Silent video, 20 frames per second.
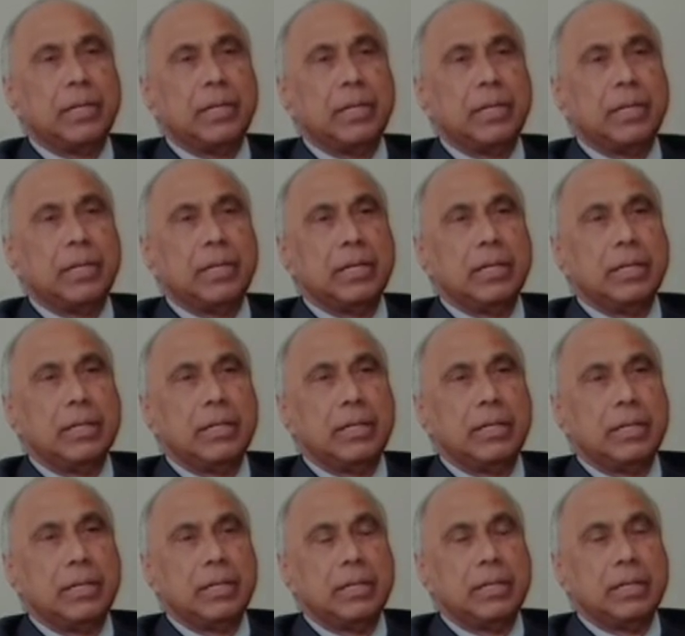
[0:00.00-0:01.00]
a
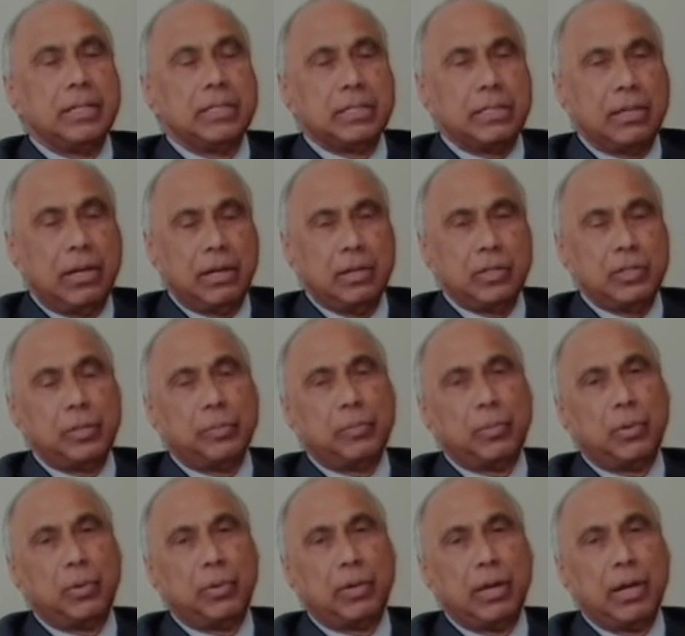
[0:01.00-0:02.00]

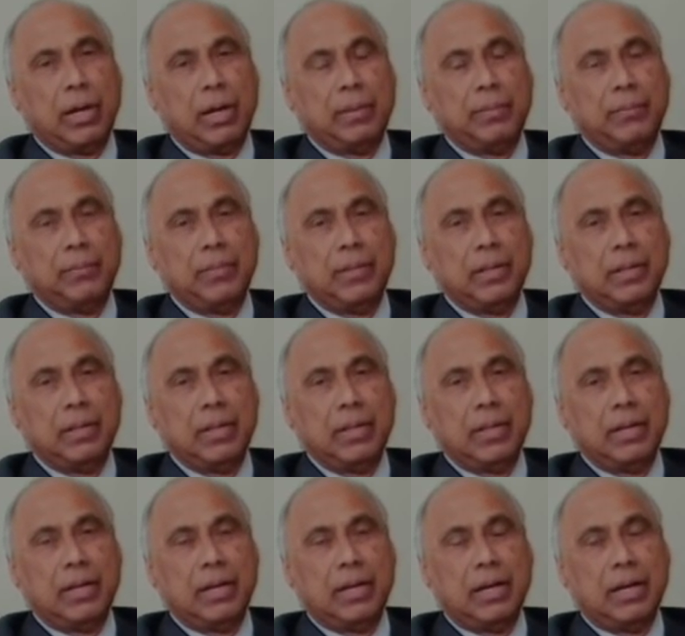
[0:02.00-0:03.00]
scholarship program
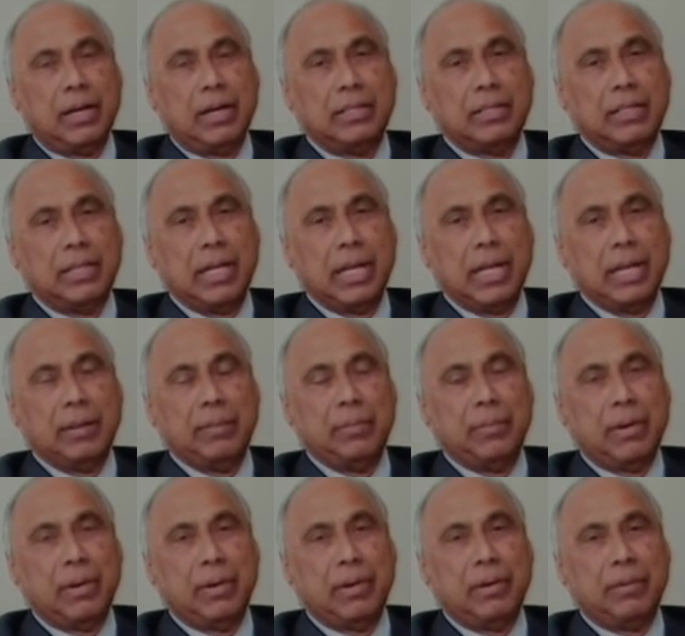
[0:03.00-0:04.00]
on the
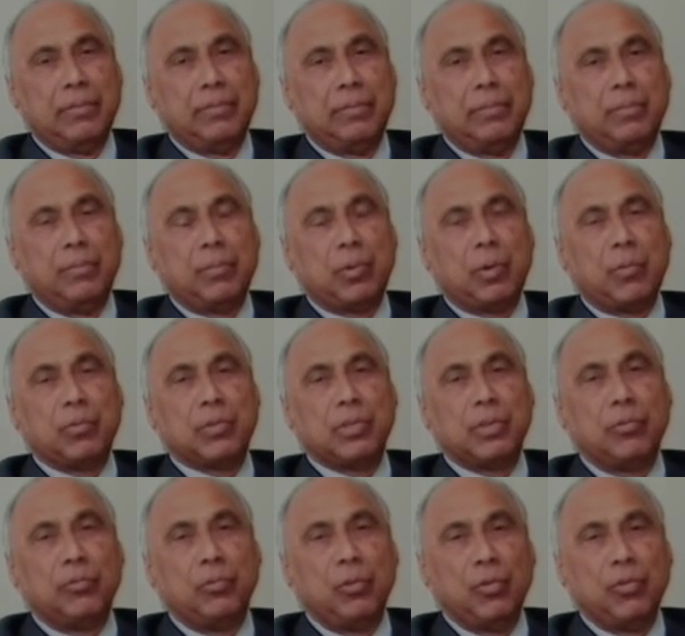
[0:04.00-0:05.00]
name of
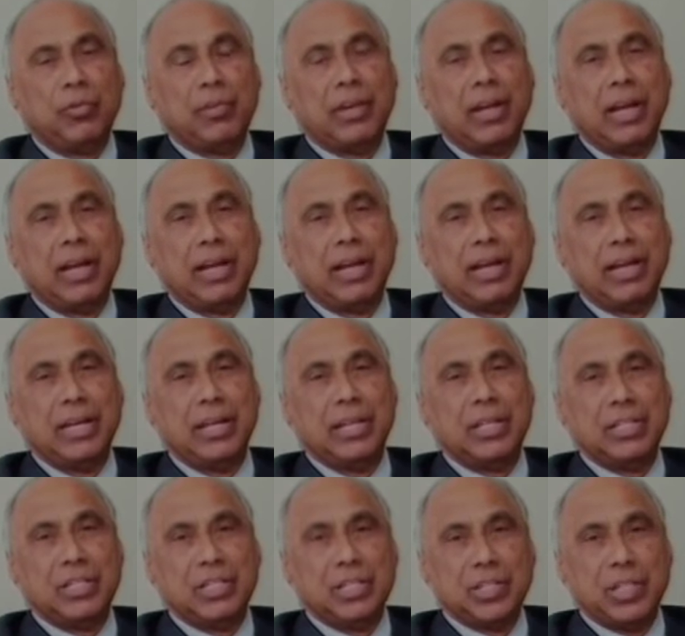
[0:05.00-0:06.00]
Professor Wolfgang
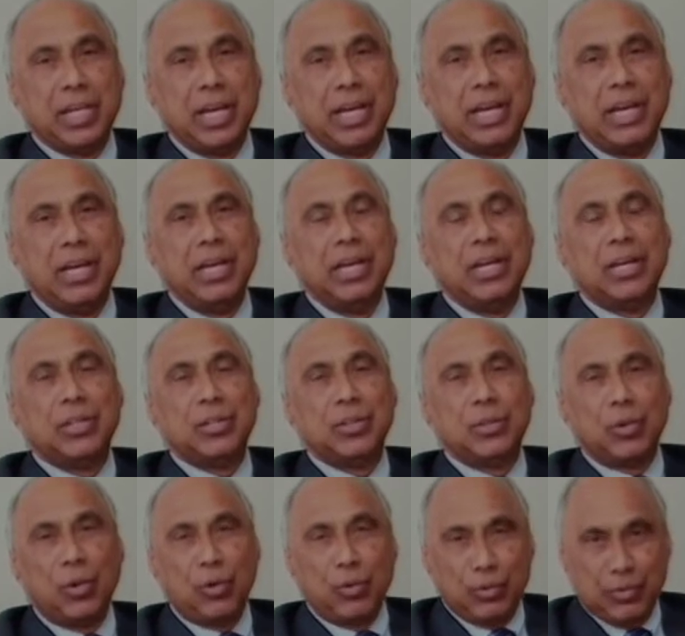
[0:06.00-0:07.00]
J.
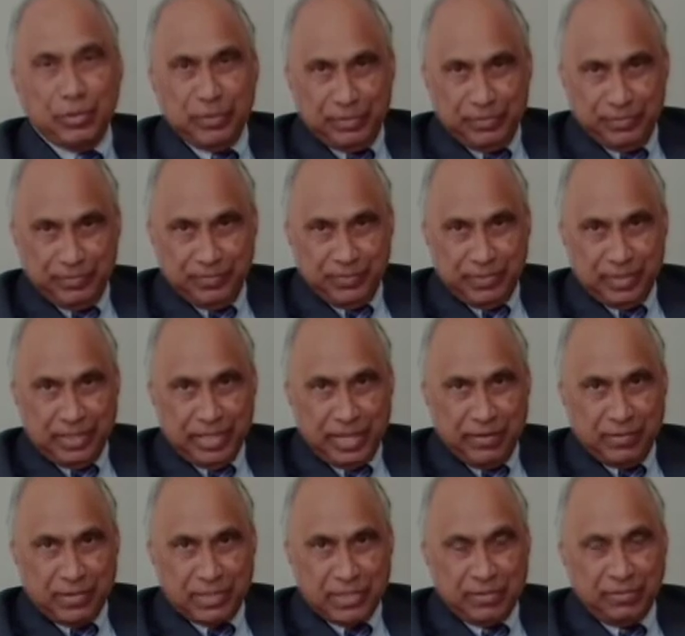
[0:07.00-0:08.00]
Thron.
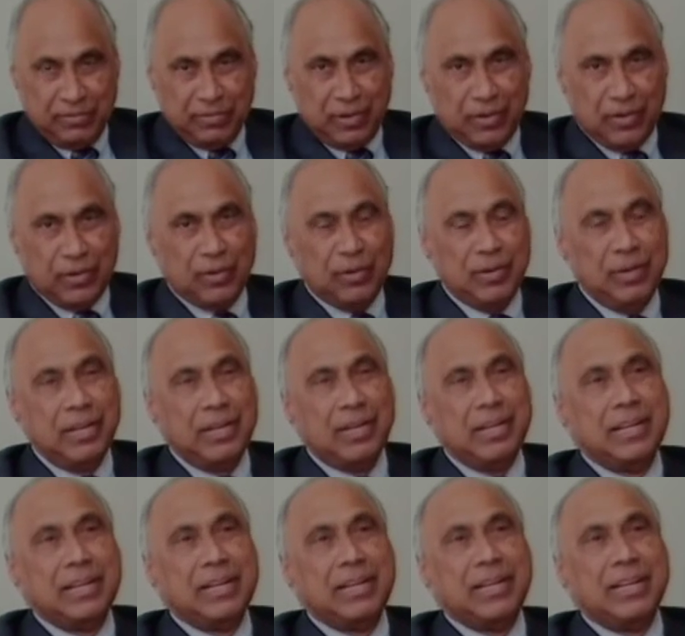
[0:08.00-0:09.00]
That was the fellow,
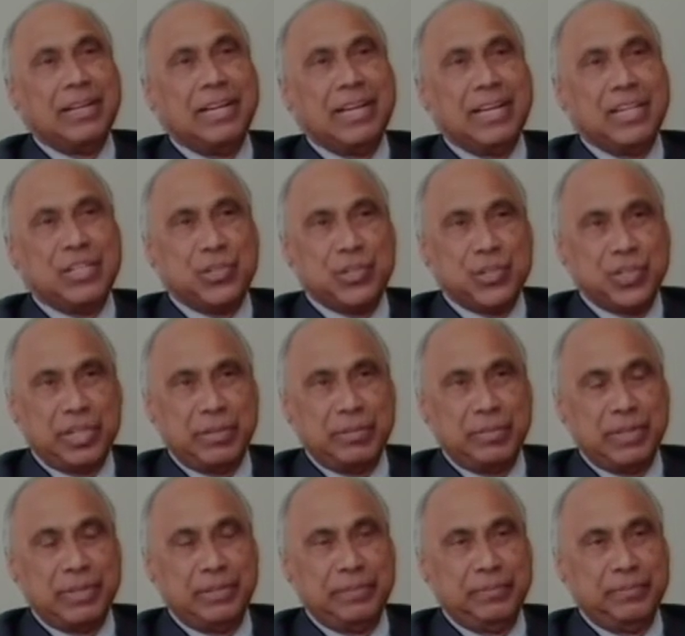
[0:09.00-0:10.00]
a
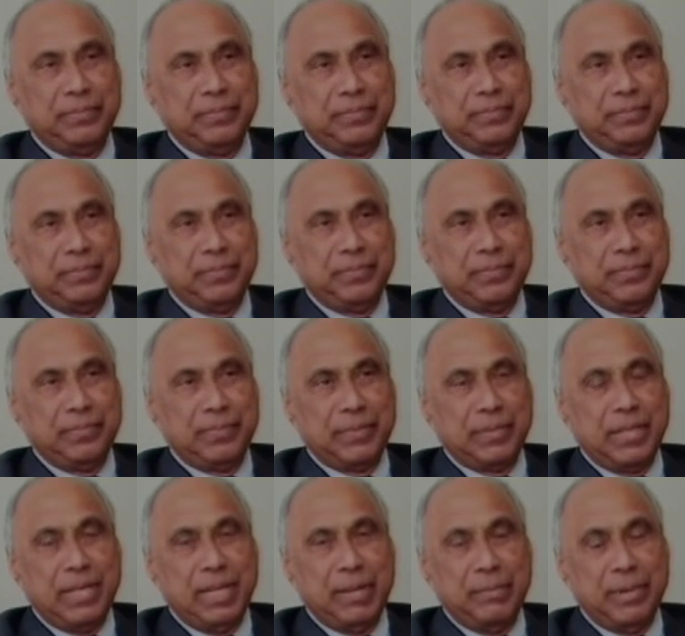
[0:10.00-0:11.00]
German
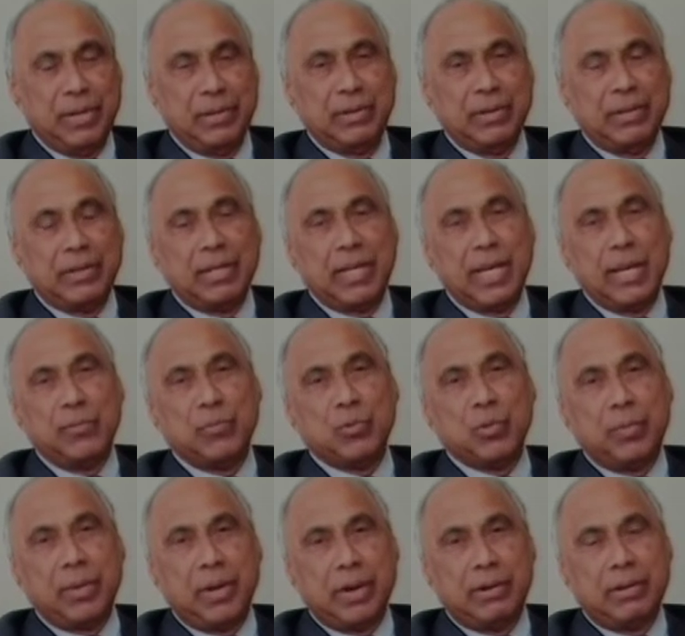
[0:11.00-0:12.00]
immigrant came
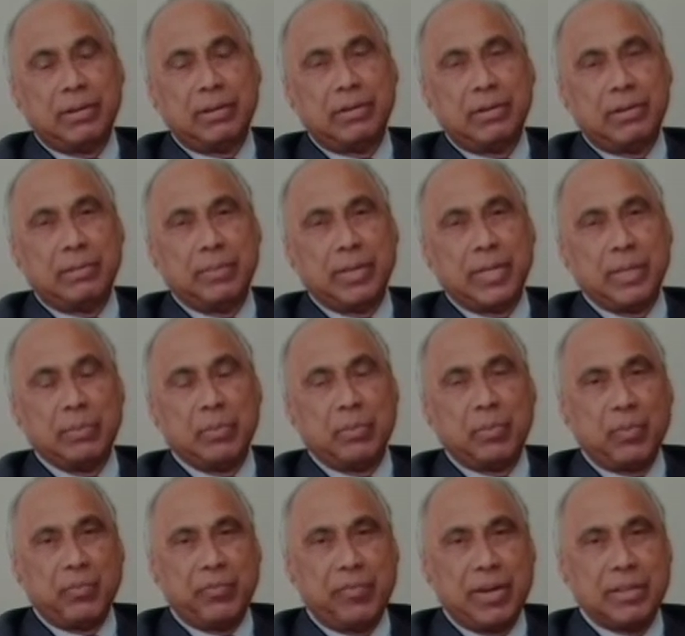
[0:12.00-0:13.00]
to America, became
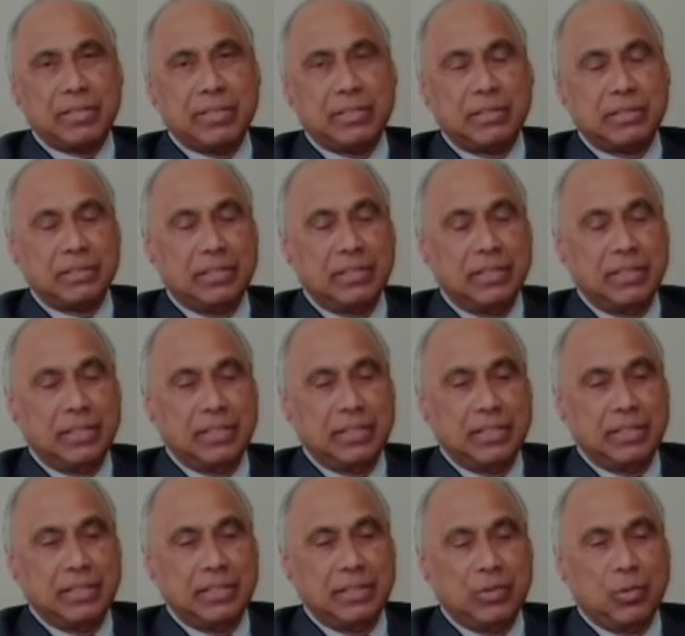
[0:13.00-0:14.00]
a professor,
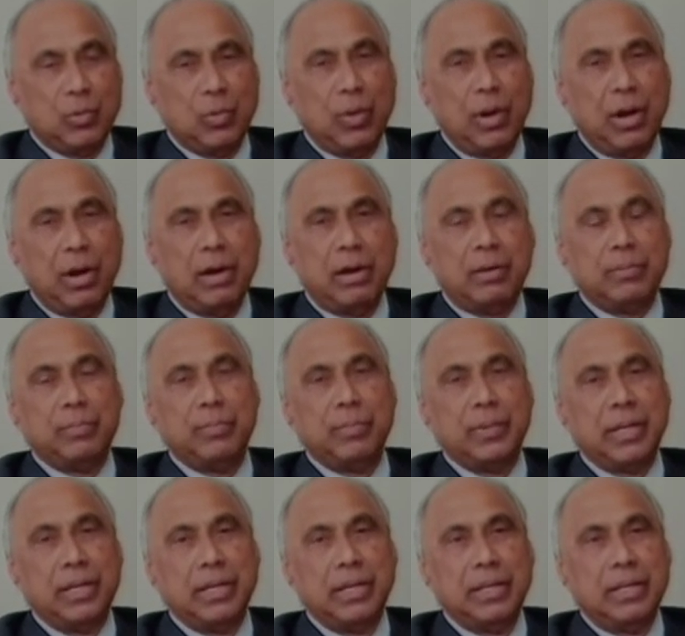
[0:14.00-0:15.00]
who helped
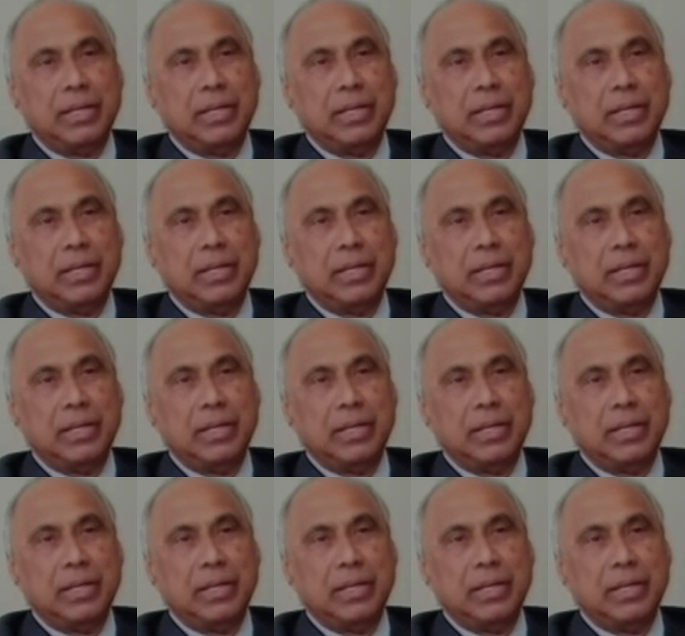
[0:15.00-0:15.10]
me.